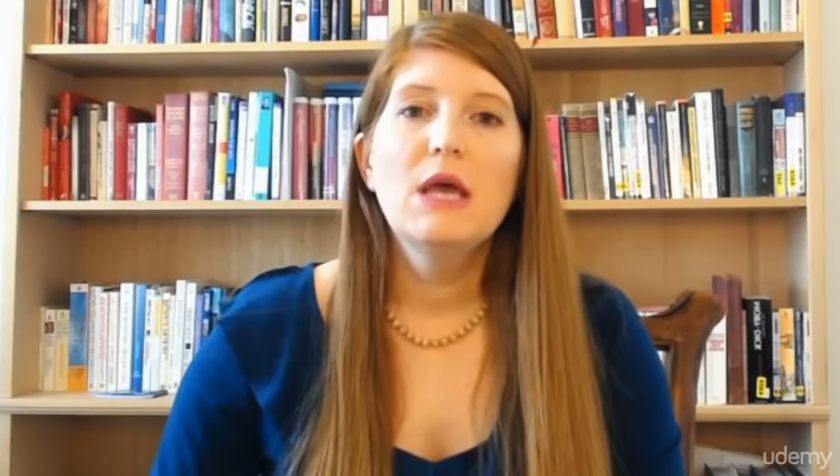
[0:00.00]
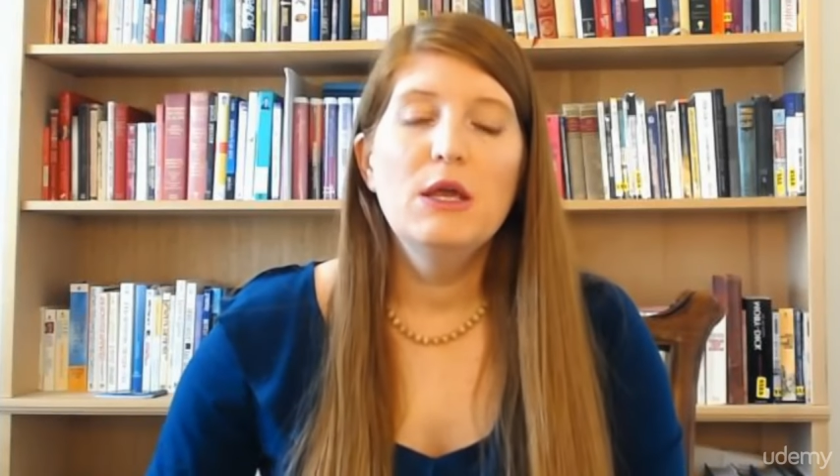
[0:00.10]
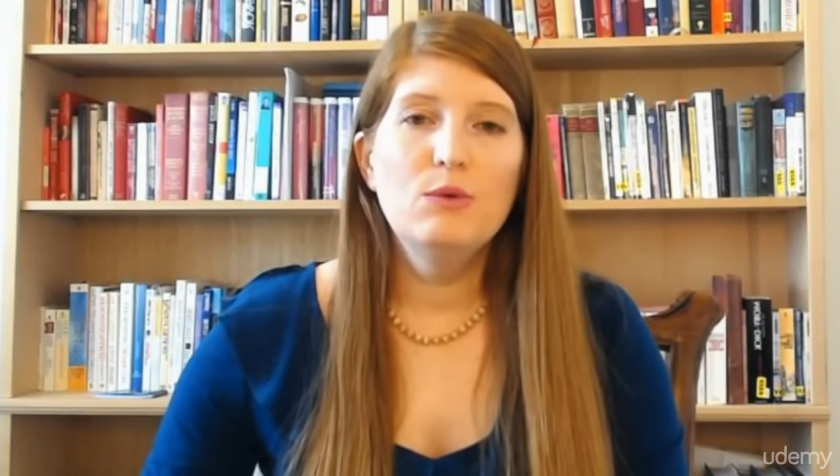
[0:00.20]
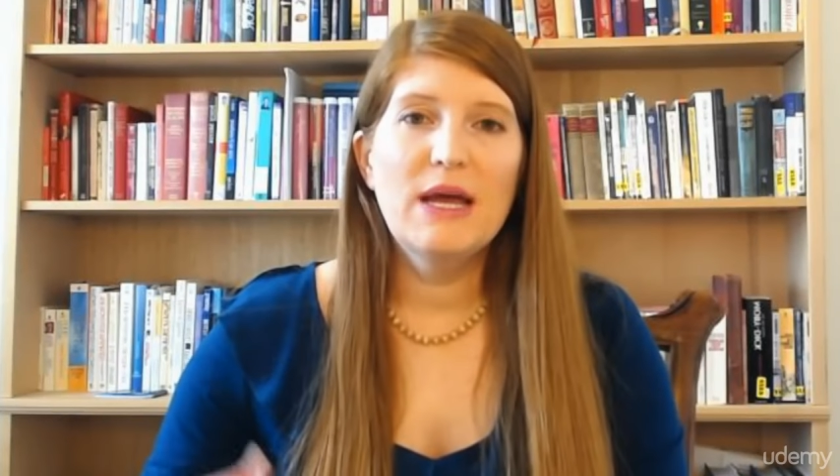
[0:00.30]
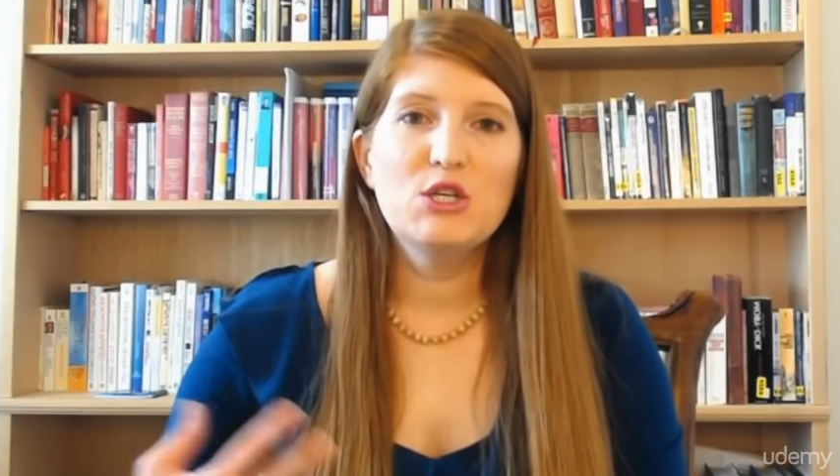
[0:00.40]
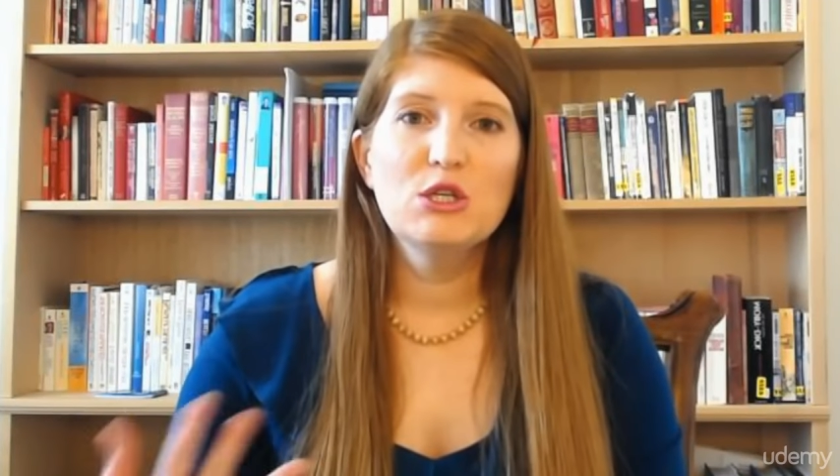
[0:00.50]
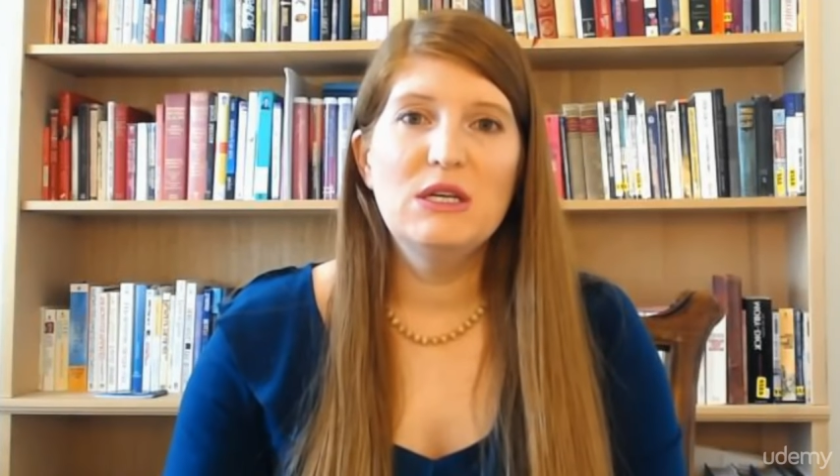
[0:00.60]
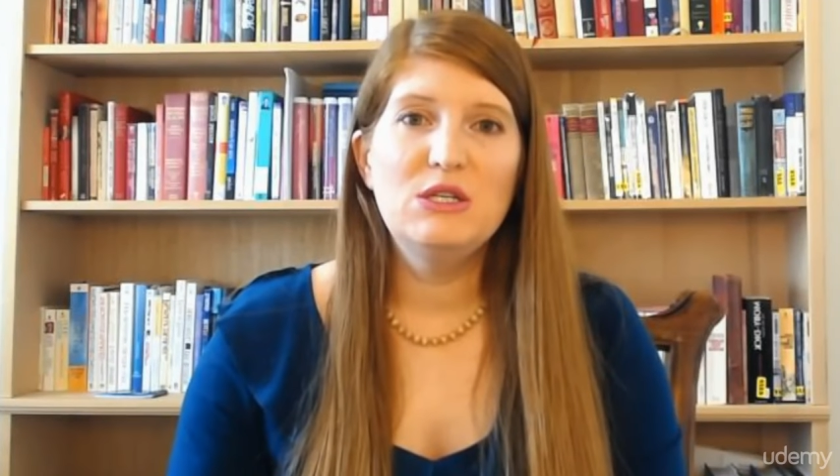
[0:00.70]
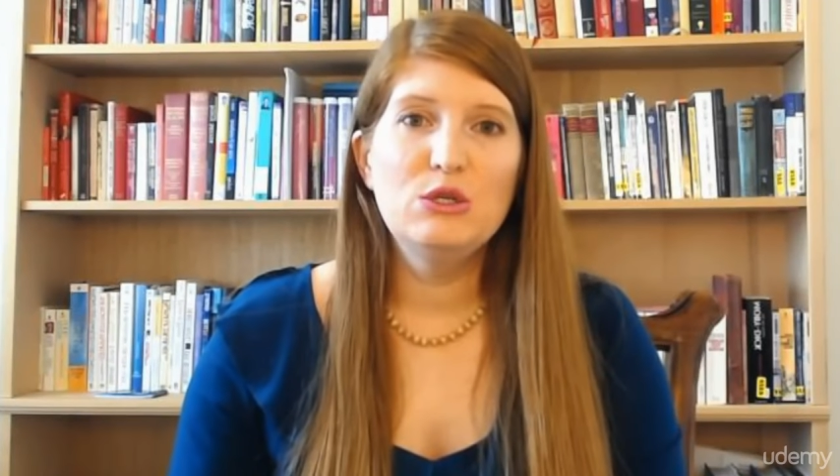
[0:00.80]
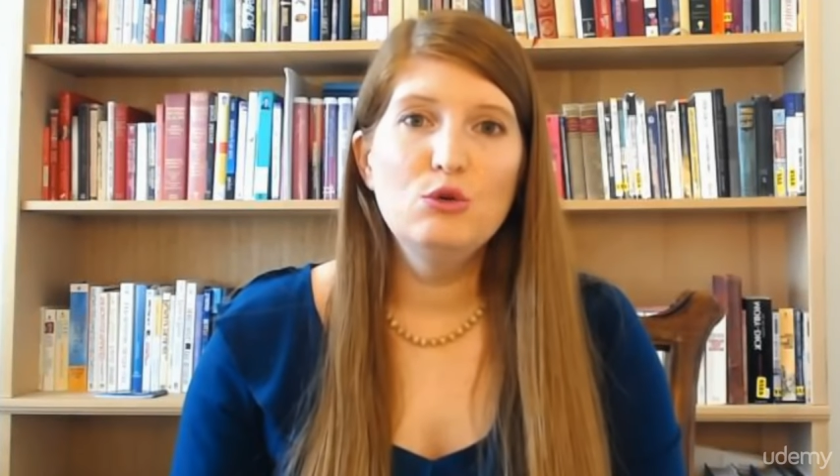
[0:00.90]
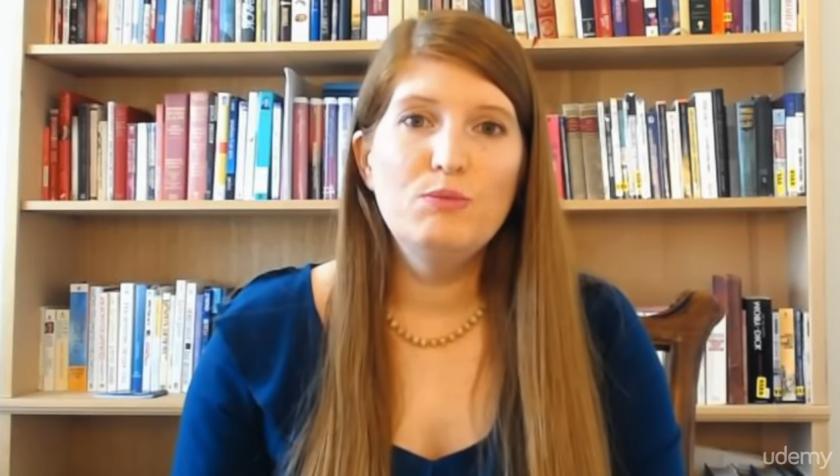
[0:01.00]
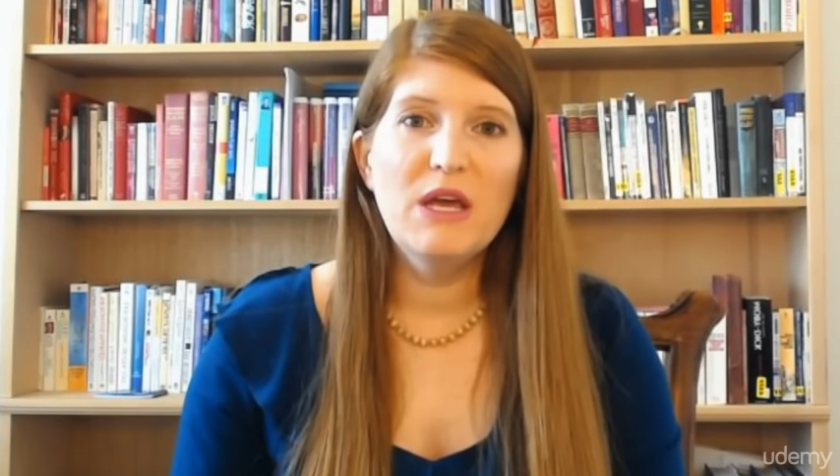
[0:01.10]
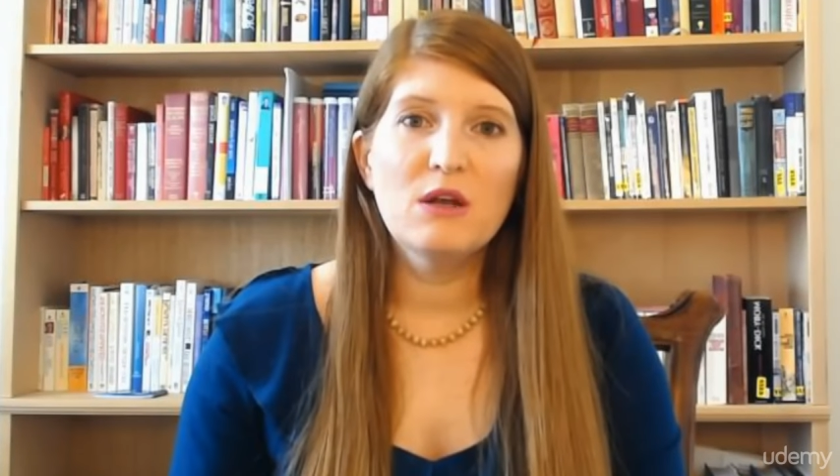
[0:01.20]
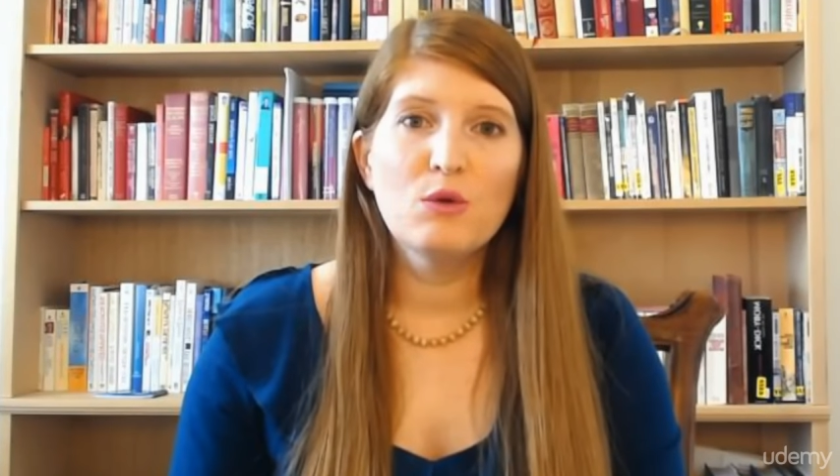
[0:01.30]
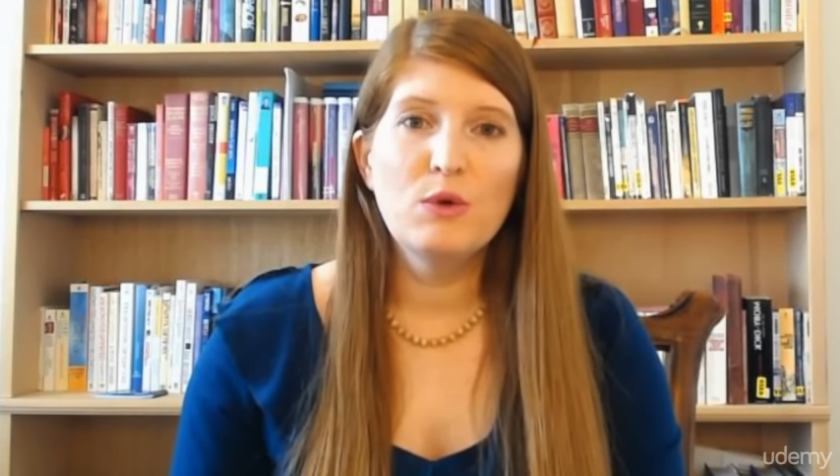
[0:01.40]
You actually do
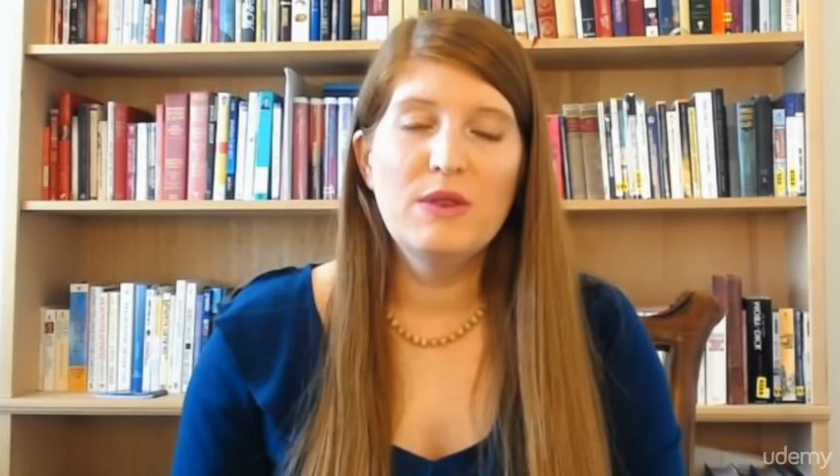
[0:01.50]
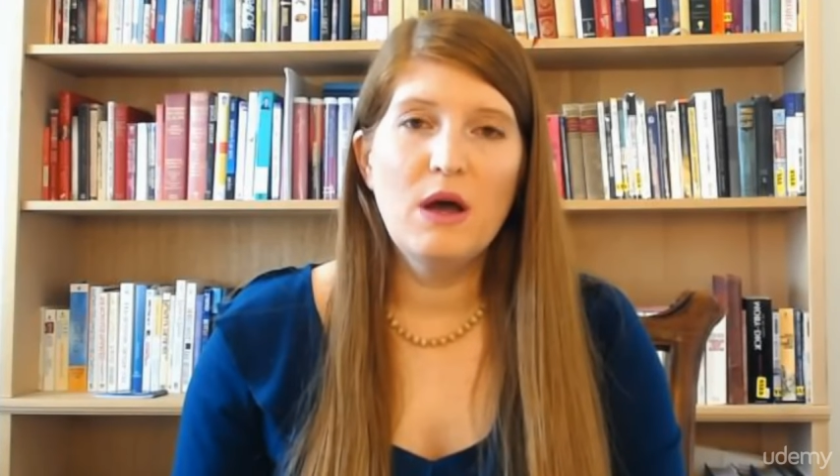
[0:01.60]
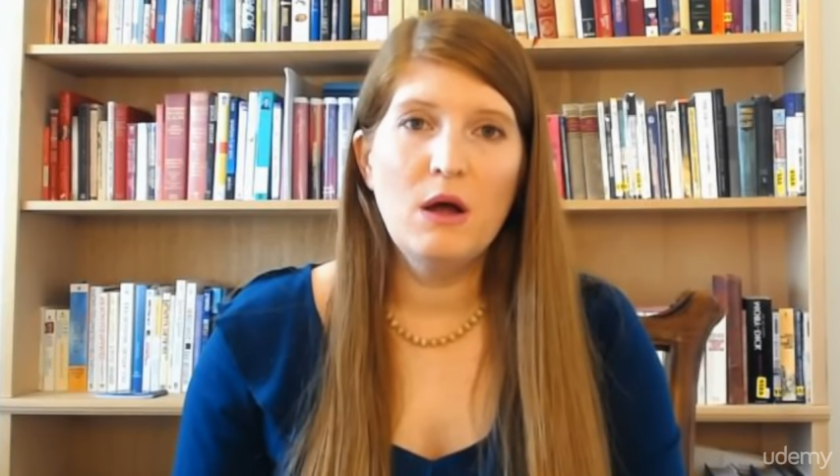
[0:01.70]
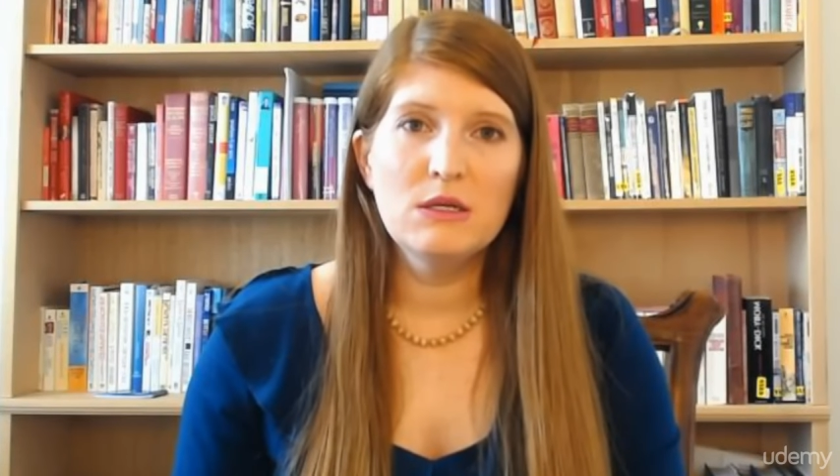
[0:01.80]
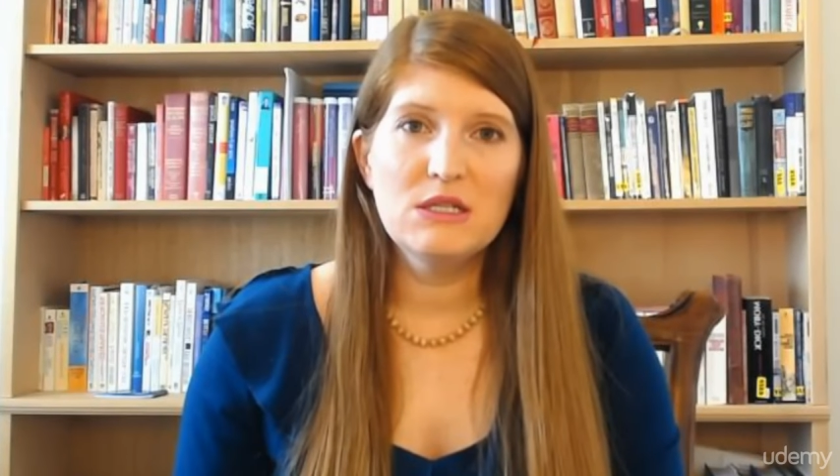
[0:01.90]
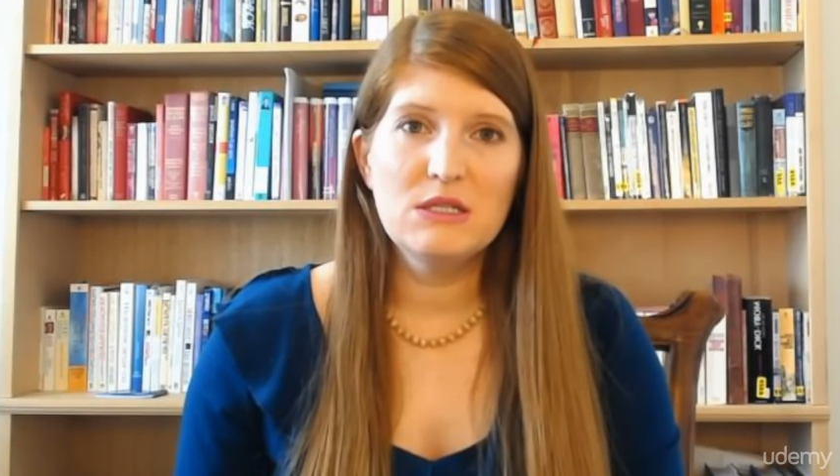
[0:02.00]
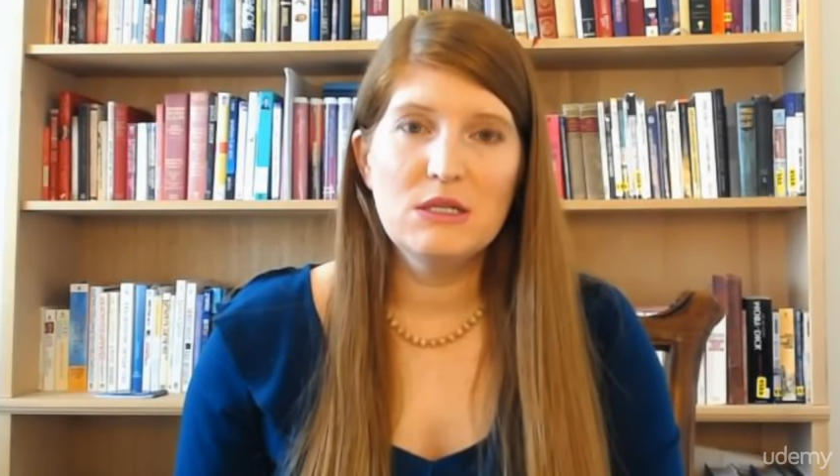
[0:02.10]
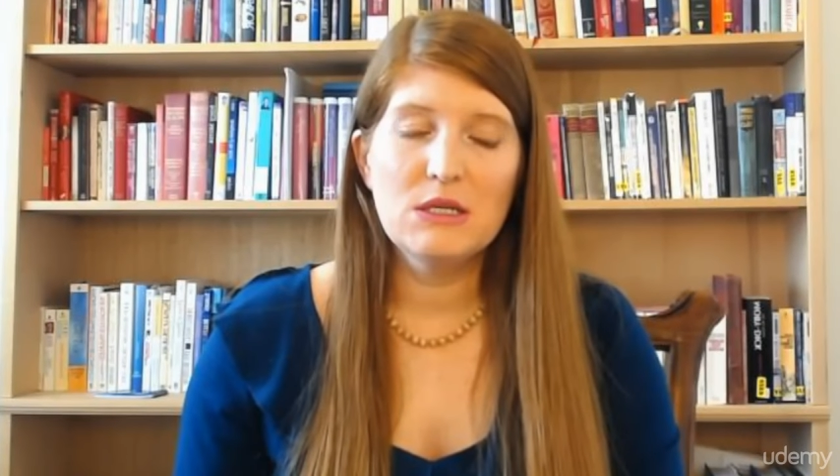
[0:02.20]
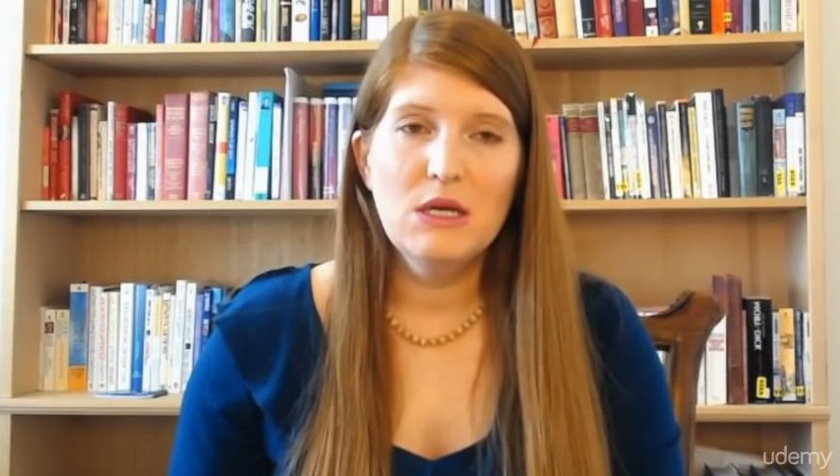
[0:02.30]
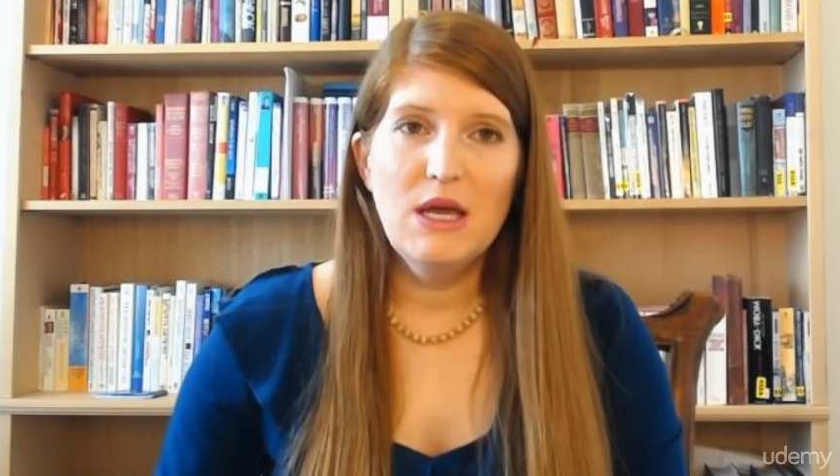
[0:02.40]
better when the honest